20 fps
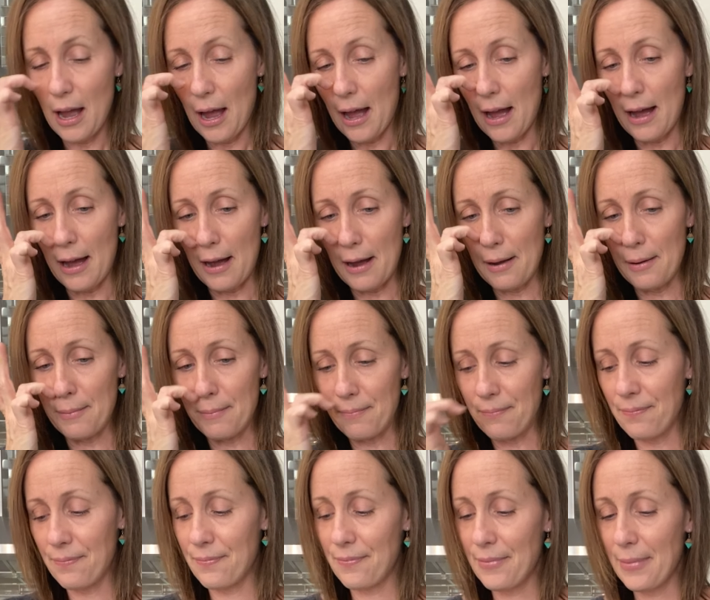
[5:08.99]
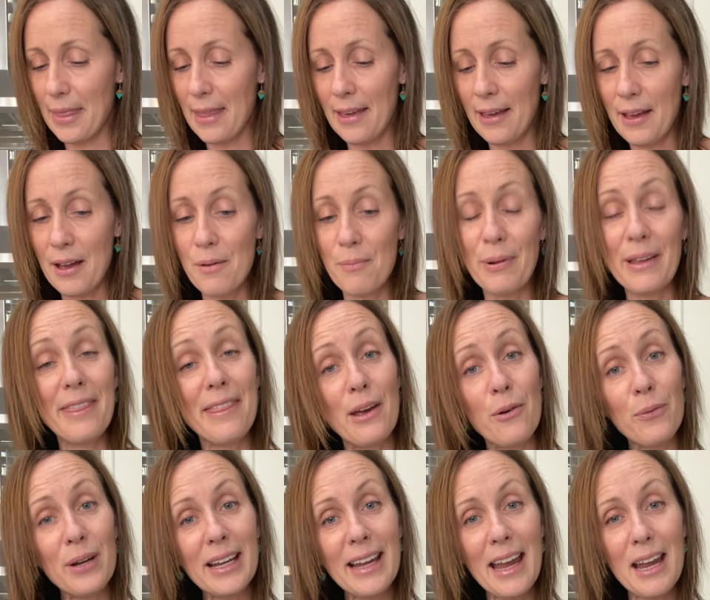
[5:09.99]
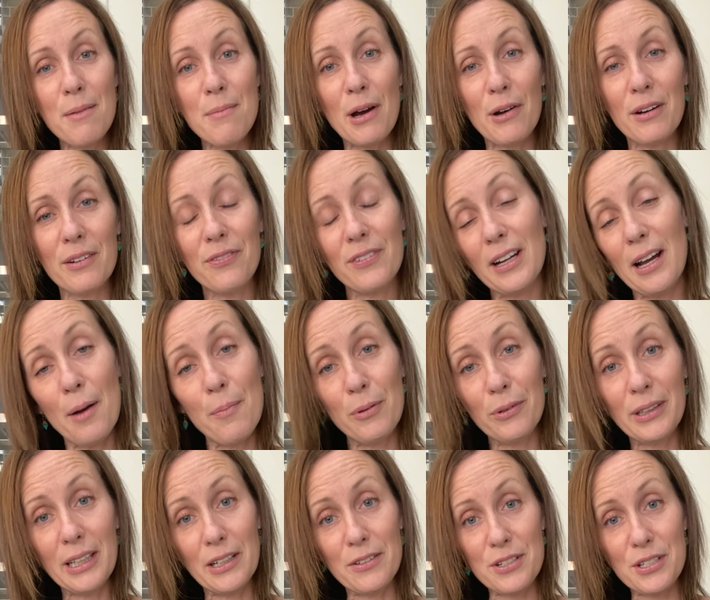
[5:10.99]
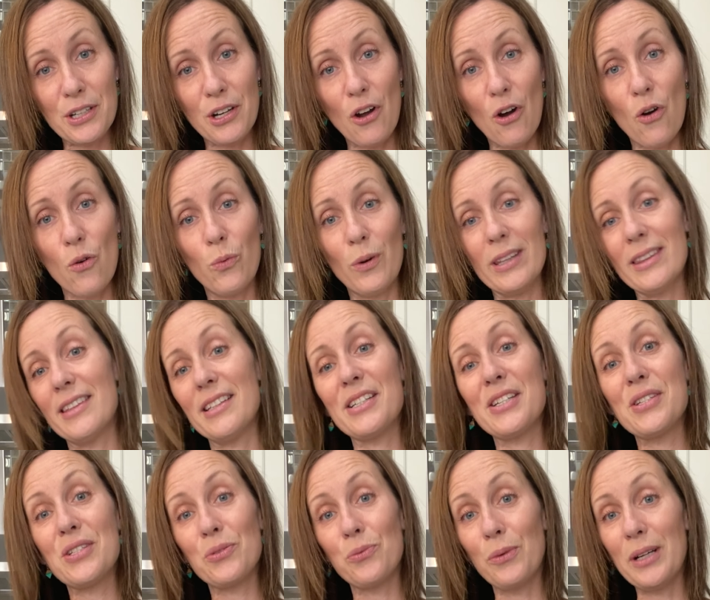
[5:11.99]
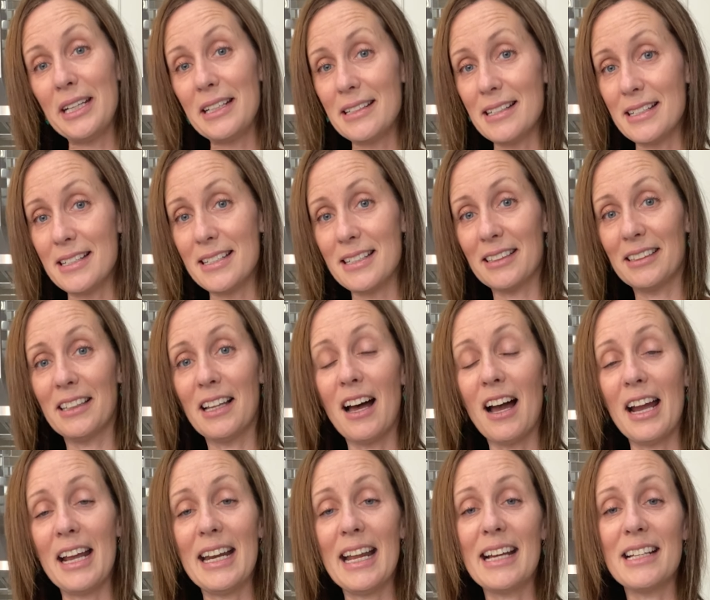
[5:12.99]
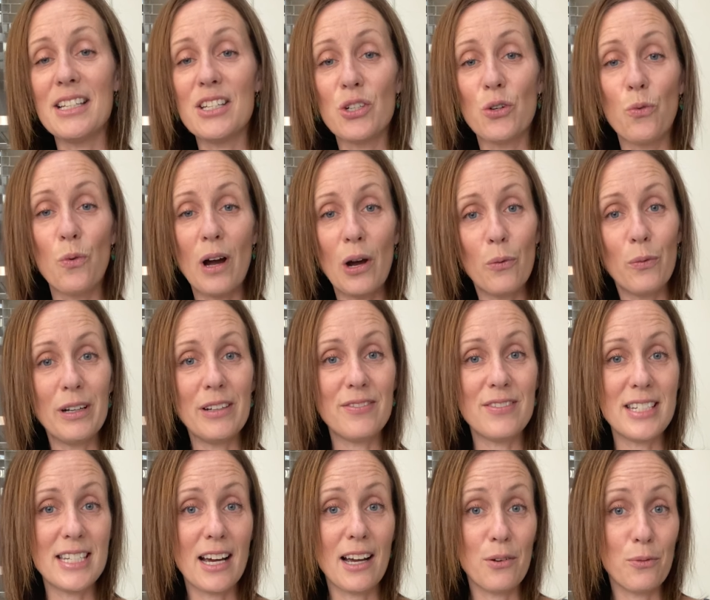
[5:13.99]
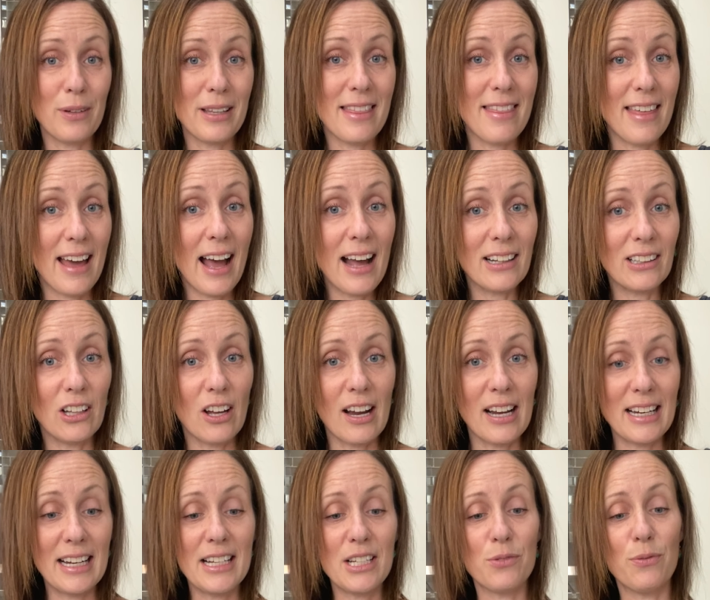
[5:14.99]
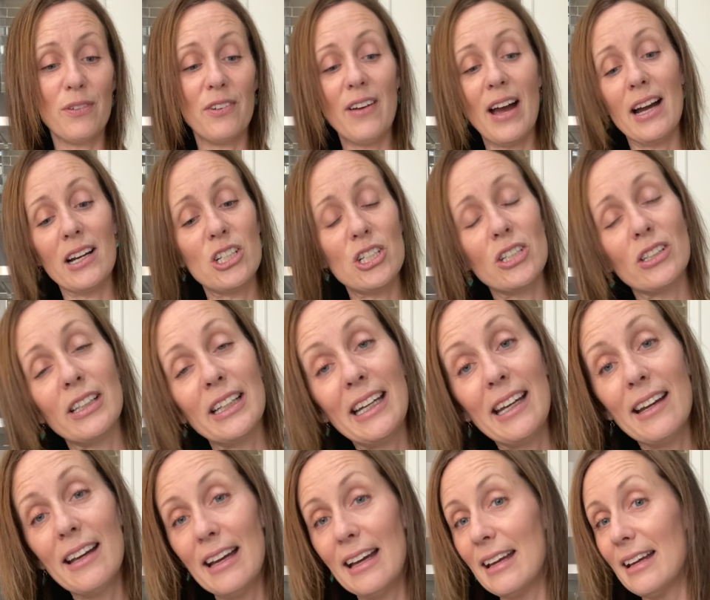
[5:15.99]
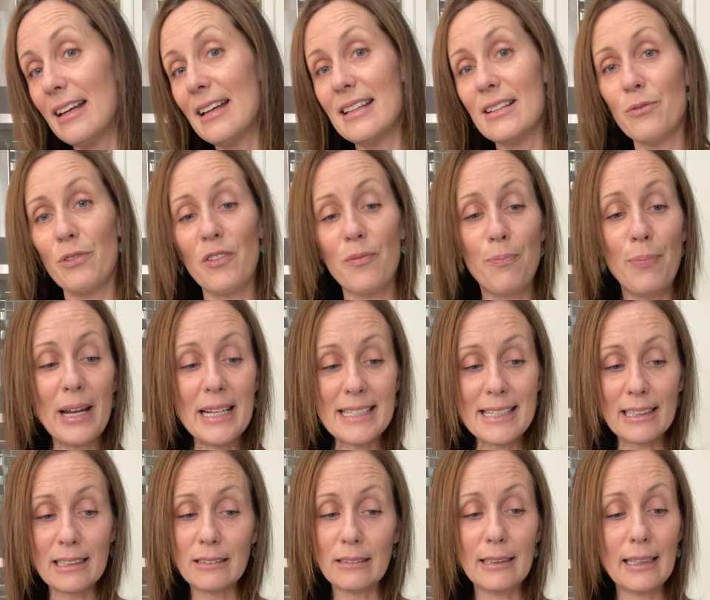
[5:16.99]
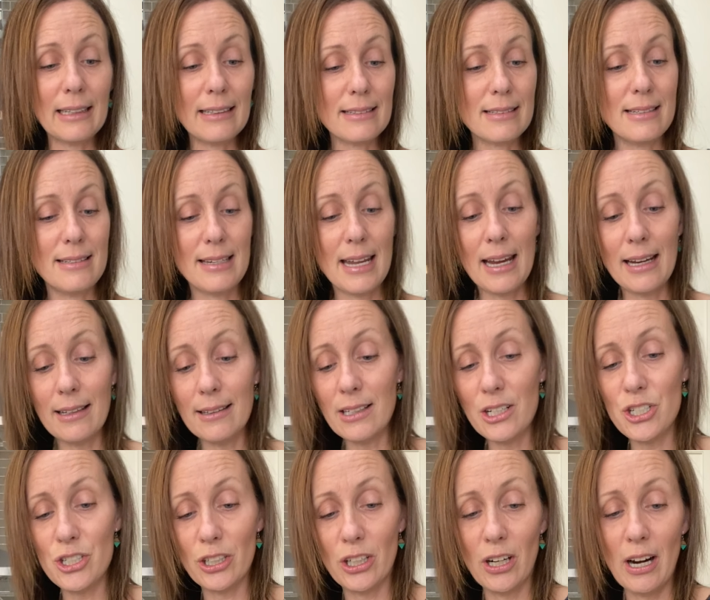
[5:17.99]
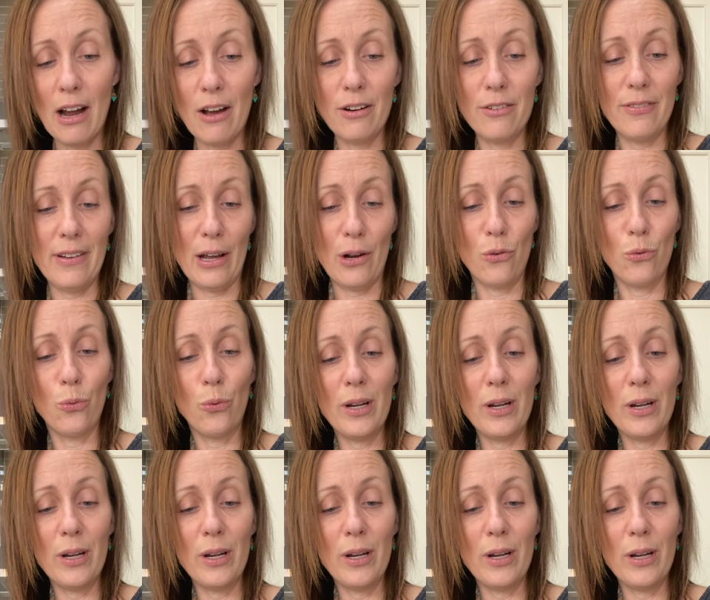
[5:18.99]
But then we came out a couple years ago with the sweetened line. And so what we've done with that line is we've basically taken the sugar out of it.